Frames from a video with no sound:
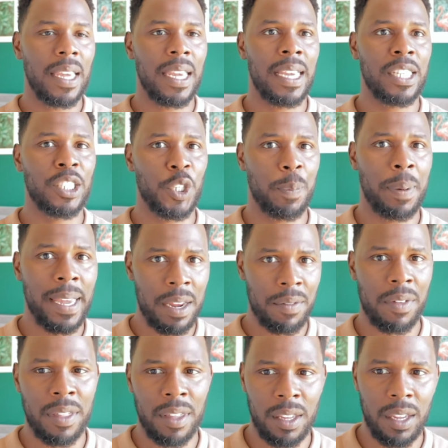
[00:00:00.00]
is you pay
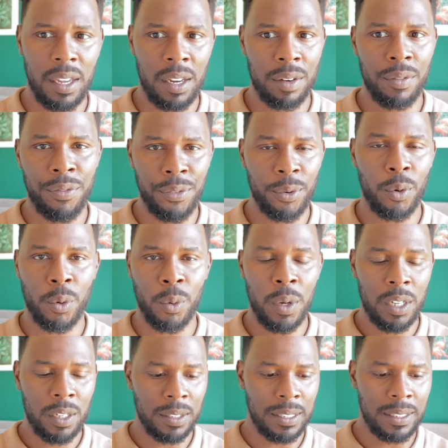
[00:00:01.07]
everything in full
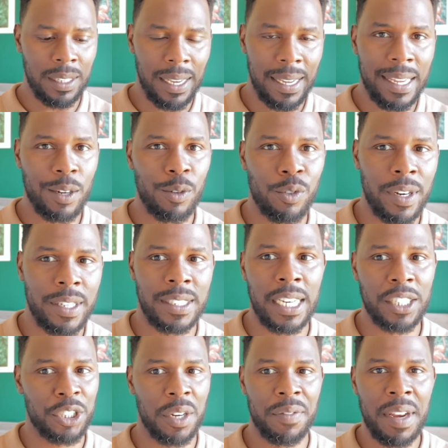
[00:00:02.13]
because it's a legal
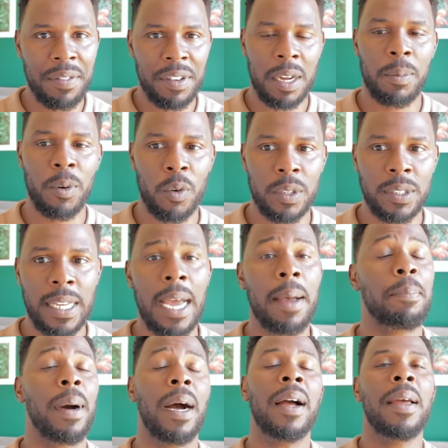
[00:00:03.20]
transaction. I've never come across
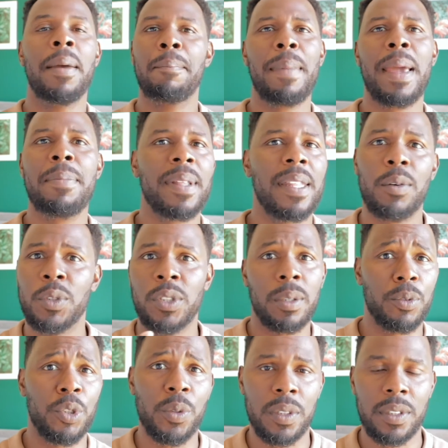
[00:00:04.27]
that, but maybe there was
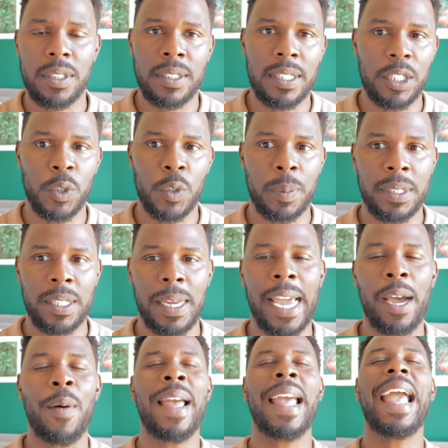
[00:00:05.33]
some nuances that she was missing
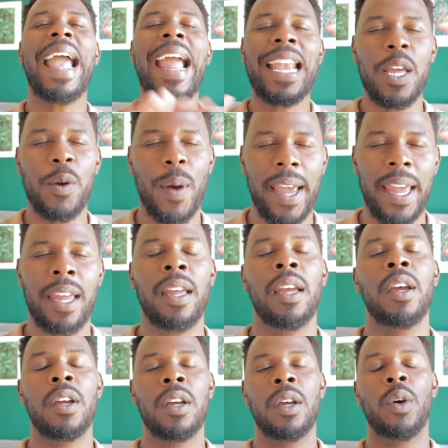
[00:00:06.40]
out. Anyway,
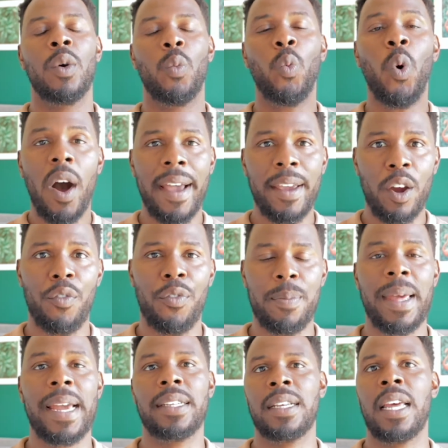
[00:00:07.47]
what I got from
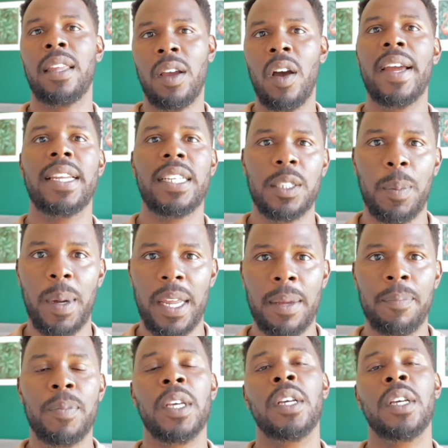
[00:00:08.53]
that is that the guy needs money.